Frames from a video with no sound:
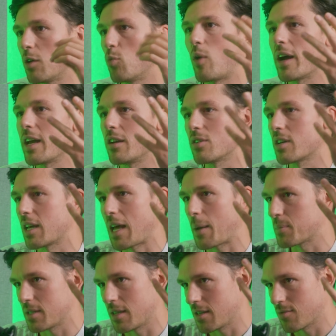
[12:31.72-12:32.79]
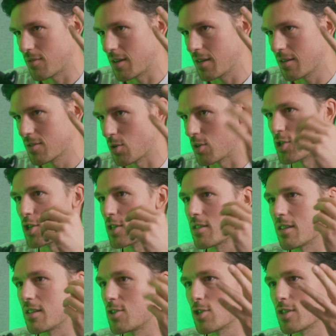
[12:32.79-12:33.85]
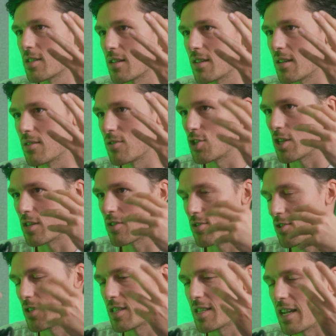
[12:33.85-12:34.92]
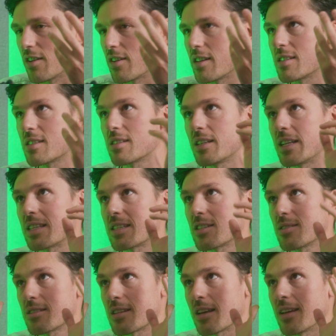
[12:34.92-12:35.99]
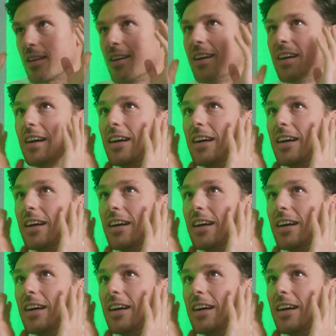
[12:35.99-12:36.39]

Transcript: And a wire you can update, right? So it's just there, and it's let's say